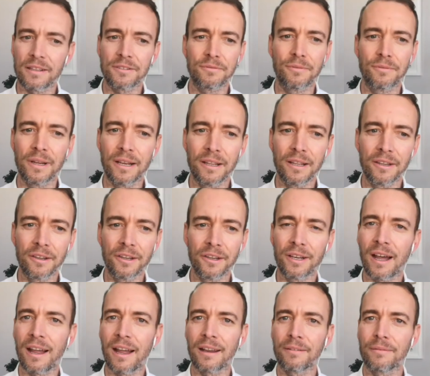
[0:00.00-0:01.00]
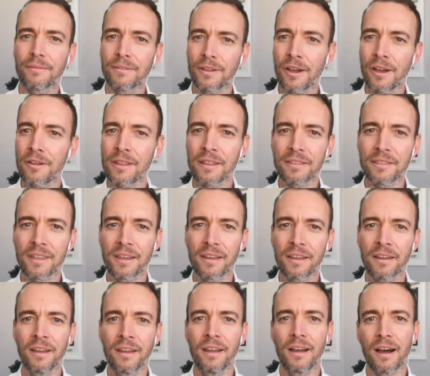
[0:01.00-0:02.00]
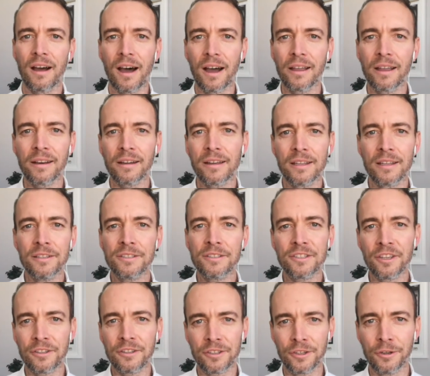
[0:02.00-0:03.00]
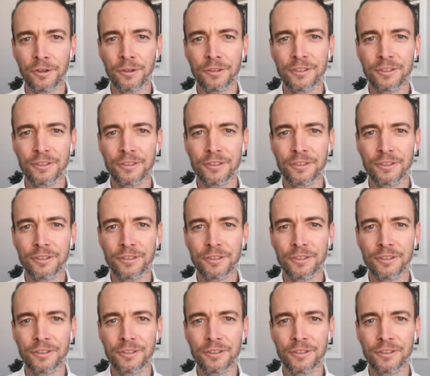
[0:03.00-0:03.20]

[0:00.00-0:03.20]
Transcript: really good. I know that the IDA Institute,